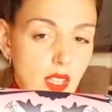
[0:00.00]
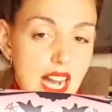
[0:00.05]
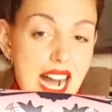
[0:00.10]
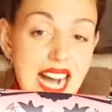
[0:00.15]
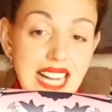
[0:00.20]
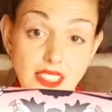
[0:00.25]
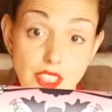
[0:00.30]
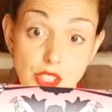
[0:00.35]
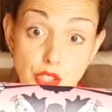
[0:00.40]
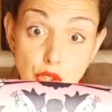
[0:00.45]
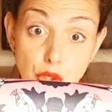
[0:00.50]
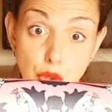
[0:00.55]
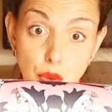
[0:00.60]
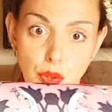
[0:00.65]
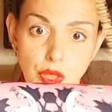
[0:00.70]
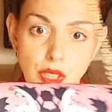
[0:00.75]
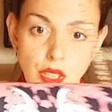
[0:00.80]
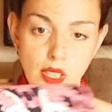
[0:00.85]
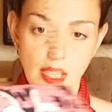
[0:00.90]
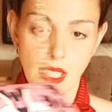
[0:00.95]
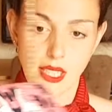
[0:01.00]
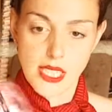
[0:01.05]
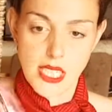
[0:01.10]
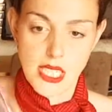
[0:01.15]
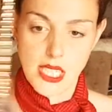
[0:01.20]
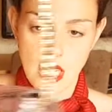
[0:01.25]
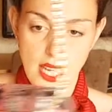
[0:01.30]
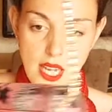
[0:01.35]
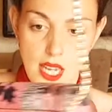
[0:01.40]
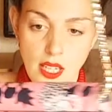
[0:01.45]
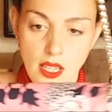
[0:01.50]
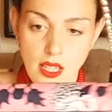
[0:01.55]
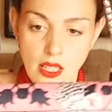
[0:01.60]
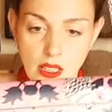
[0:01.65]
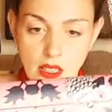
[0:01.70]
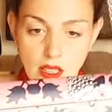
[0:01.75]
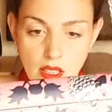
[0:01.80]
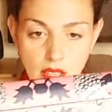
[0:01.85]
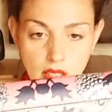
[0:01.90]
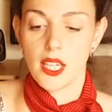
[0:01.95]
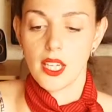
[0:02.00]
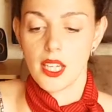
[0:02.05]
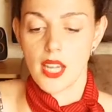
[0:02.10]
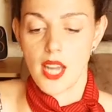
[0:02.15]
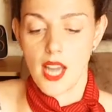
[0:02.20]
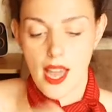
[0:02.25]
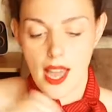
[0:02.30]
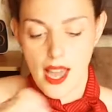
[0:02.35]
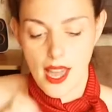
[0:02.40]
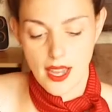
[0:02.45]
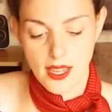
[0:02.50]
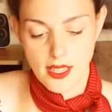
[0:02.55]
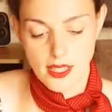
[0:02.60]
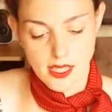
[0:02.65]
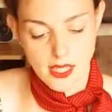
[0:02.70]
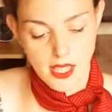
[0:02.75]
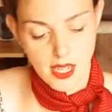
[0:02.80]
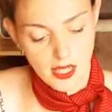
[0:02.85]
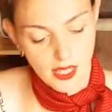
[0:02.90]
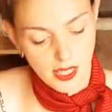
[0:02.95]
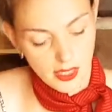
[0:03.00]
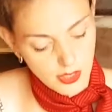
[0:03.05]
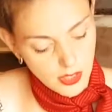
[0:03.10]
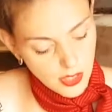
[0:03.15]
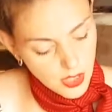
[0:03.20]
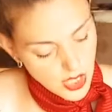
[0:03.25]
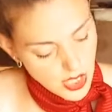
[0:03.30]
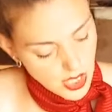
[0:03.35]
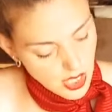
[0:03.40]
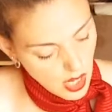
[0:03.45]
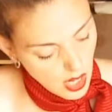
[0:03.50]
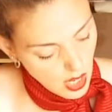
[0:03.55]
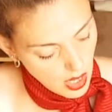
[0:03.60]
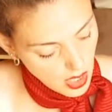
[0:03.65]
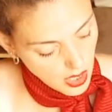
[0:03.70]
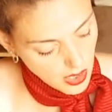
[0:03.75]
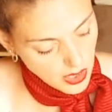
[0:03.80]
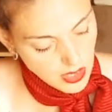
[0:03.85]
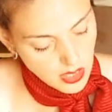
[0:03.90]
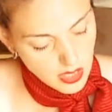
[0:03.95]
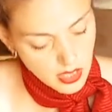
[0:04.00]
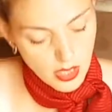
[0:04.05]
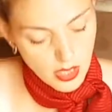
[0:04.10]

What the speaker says: attitude, let's say. It has another slot